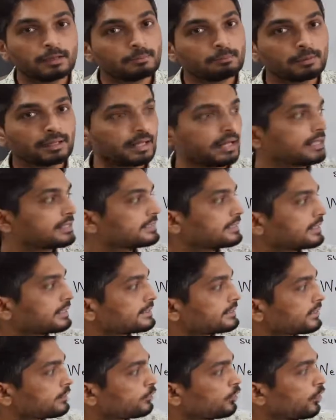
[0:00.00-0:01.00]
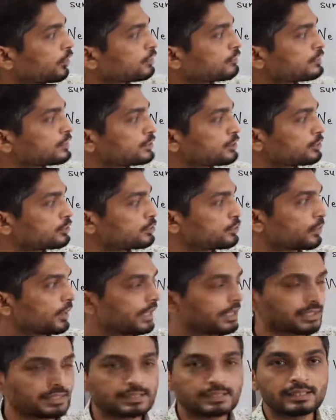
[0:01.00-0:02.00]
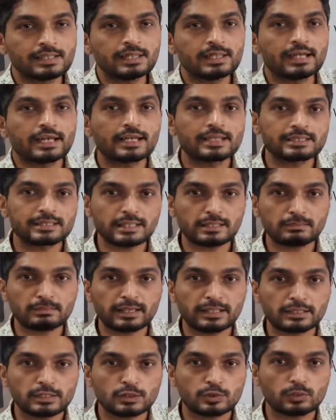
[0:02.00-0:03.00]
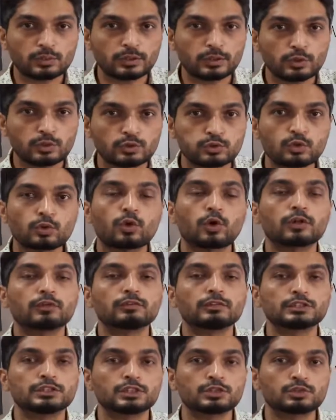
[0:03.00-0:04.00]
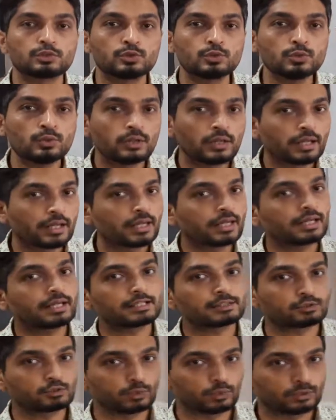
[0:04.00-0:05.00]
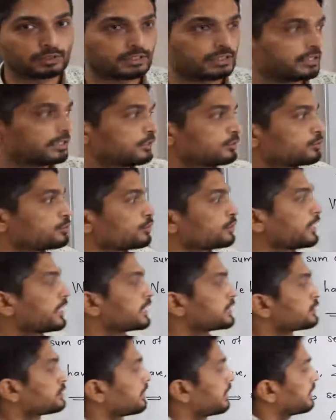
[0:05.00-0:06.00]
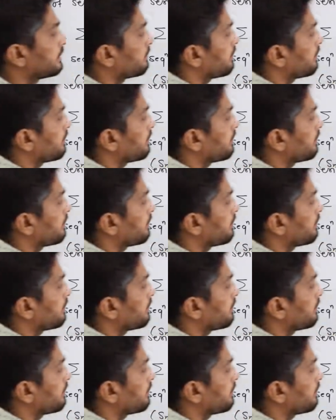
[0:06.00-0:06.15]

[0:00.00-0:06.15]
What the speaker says: But as Sn converges to S, Sn minus 1 also converges to S only. So that's why